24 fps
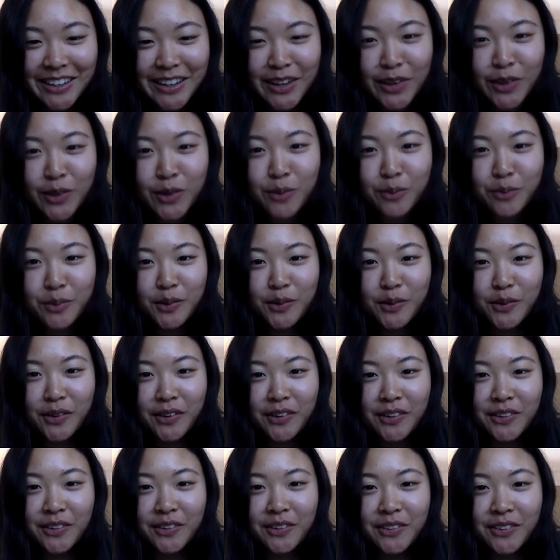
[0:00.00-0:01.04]
I hope you
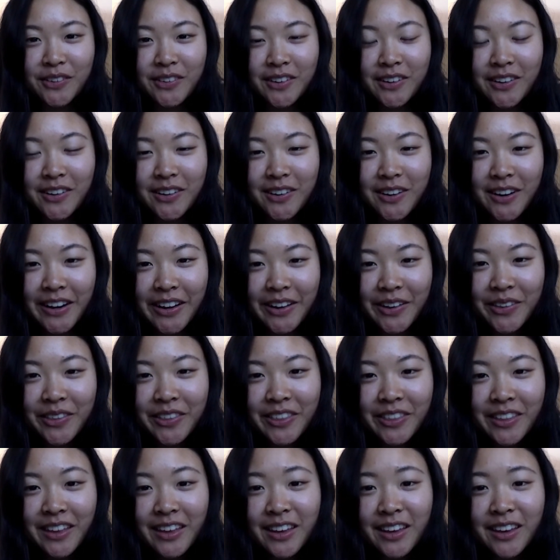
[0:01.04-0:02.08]
all are
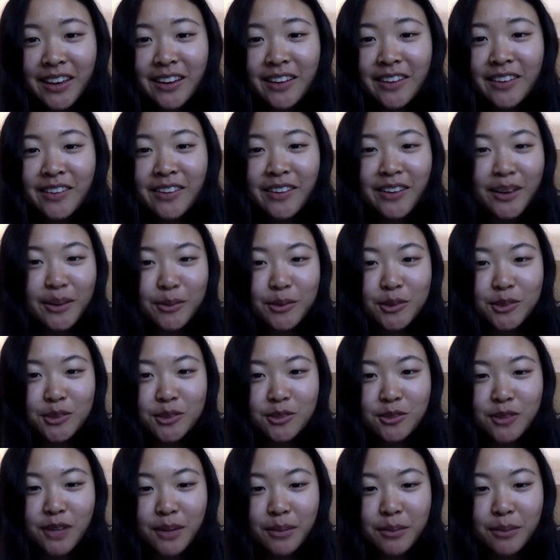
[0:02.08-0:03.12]
healthy and are able
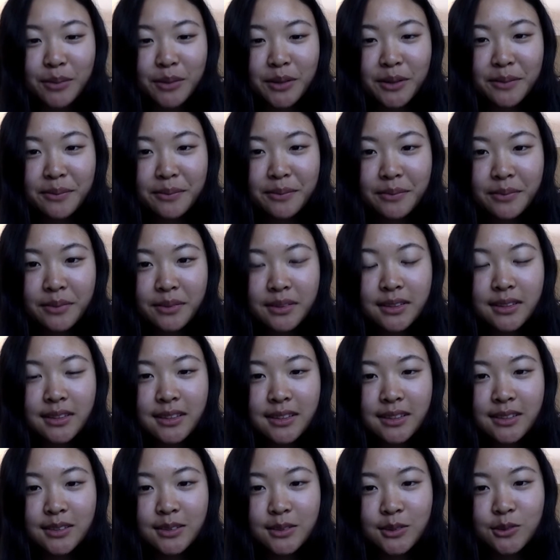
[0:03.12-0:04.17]
to wrap up
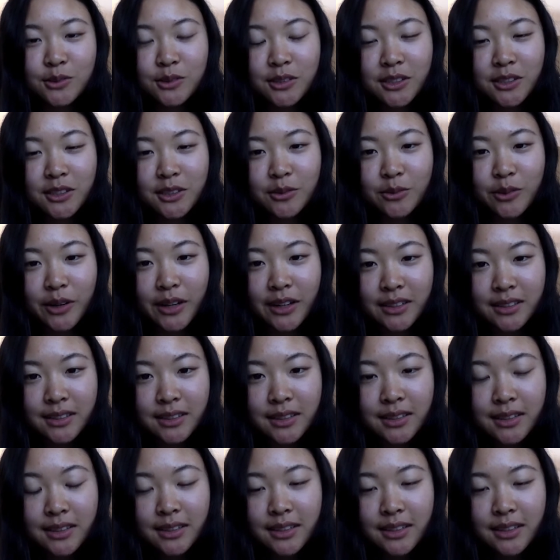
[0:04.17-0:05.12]
this school year well.